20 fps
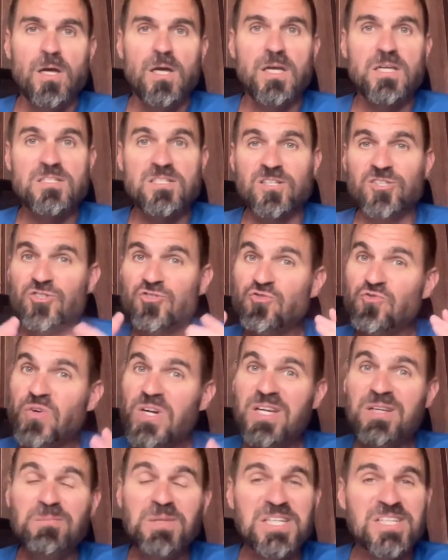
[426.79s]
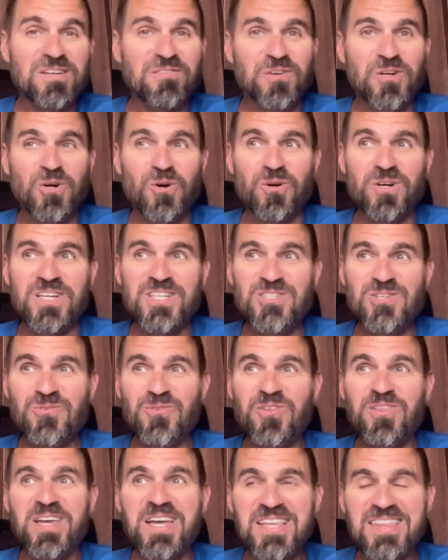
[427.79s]
is extremely difficult because you
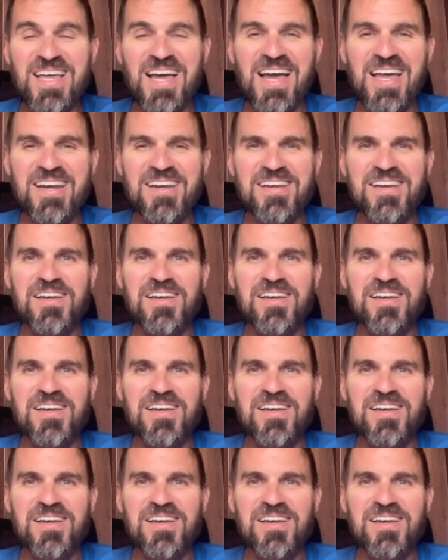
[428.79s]
think that